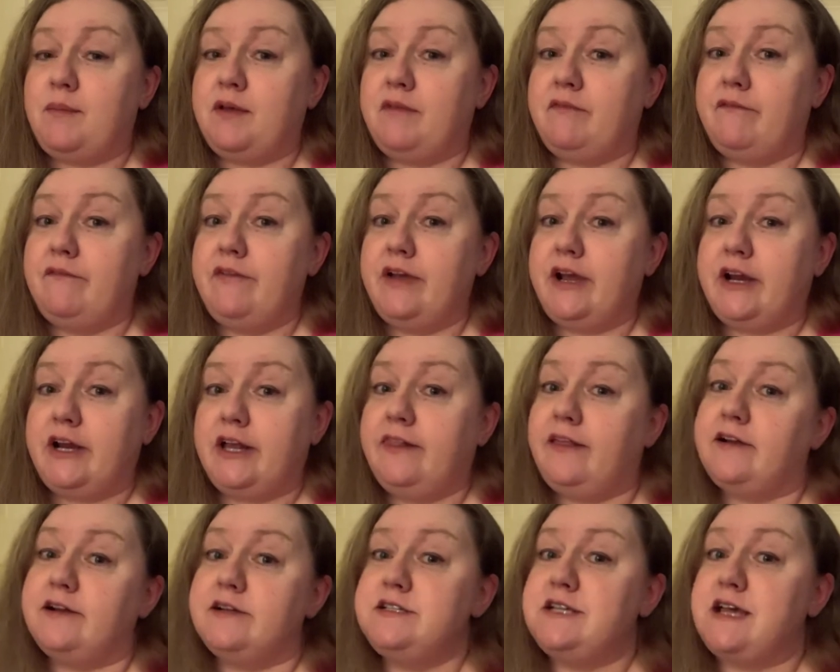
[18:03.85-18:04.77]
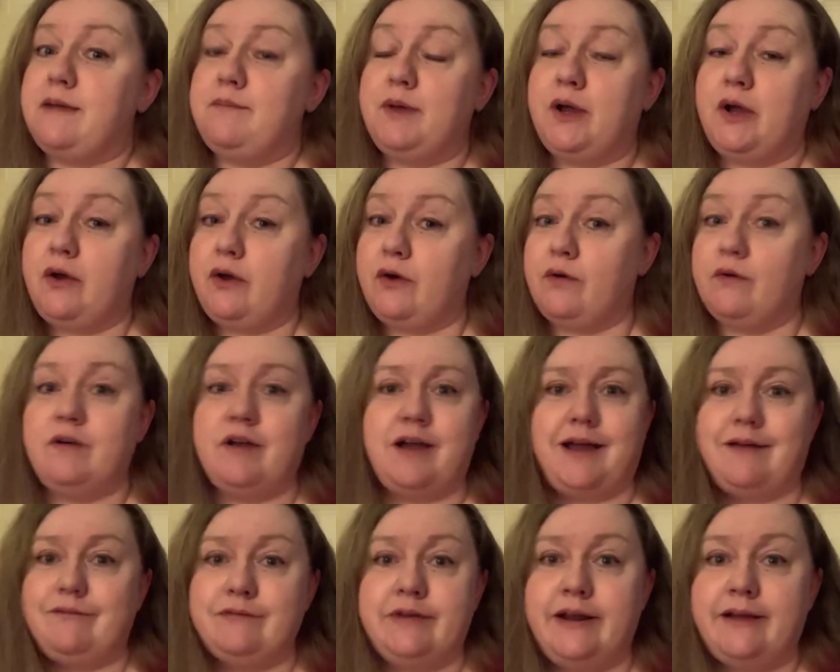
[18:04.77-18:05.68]
a very long time ago.
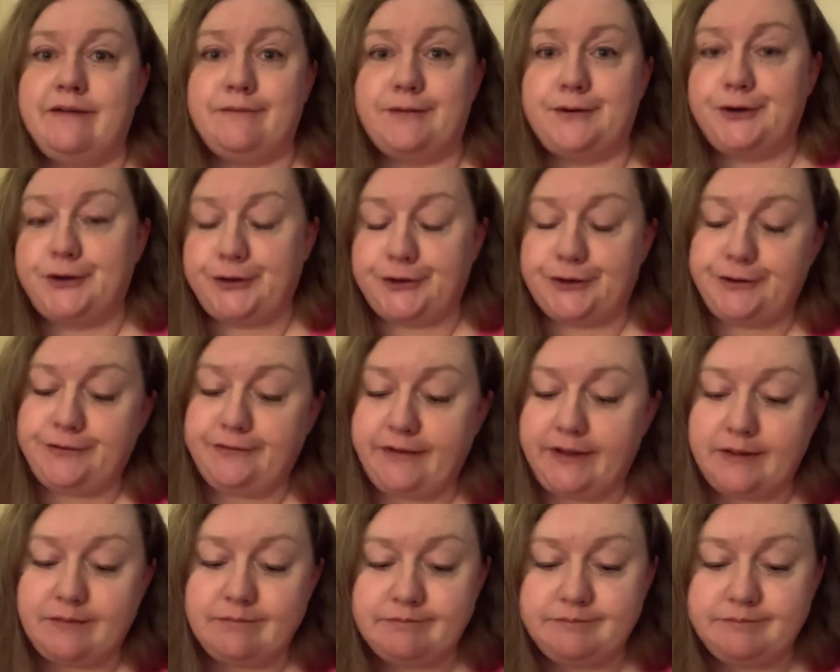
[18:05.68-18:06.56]
I've never heard of it.